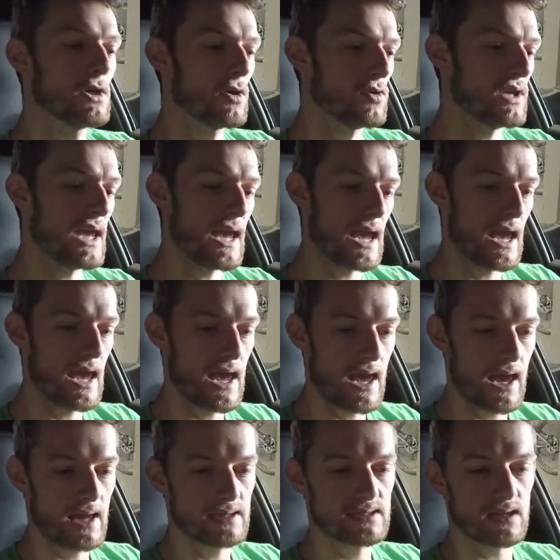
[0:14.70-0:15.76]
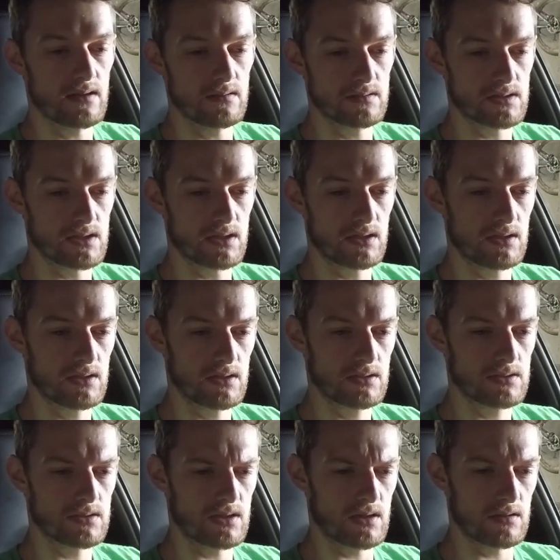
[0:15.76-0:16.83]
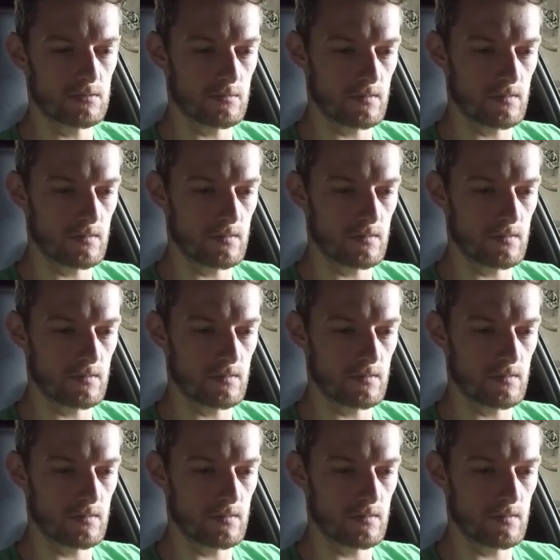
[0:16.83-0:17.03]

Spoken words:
Yeah, sounds good. Turn on the